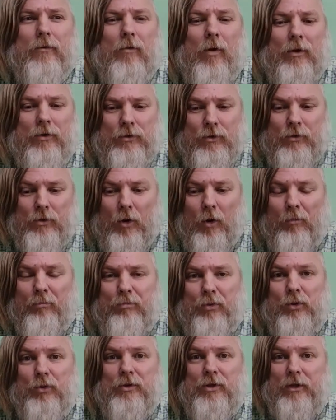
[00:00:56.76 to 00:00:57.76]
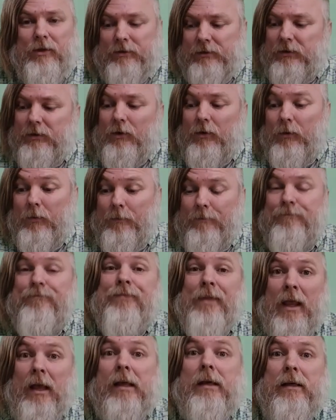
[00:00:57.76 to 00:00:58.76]
quantum computing. So
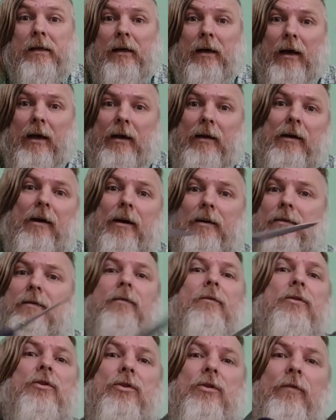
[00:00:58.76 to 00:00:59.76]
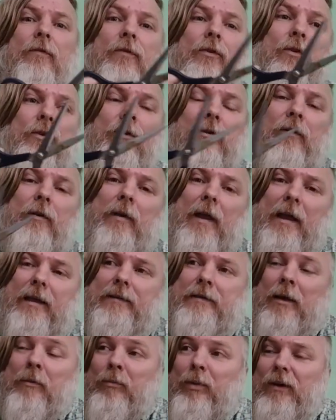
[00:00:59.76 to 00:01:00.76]
I cut for
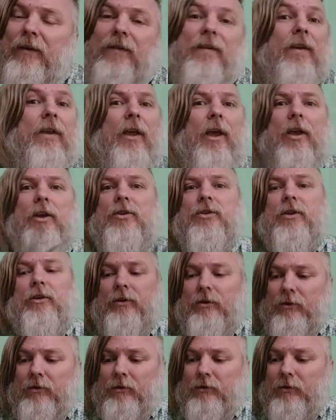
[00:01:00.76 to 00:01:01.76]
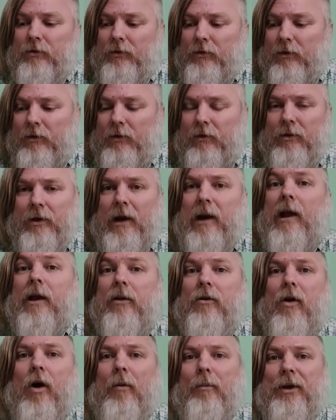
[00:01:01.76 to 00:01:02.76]
exemplification, and
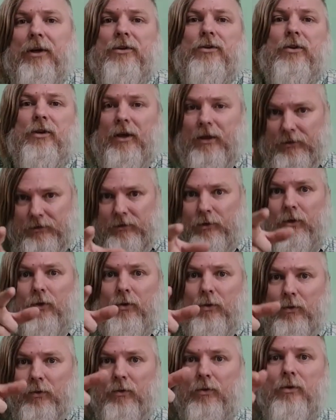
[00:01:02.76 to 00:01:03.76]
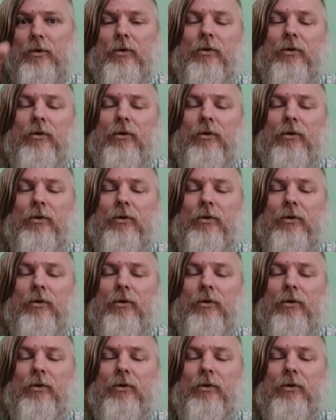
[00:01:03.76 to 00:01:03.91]
I comment. Okay, so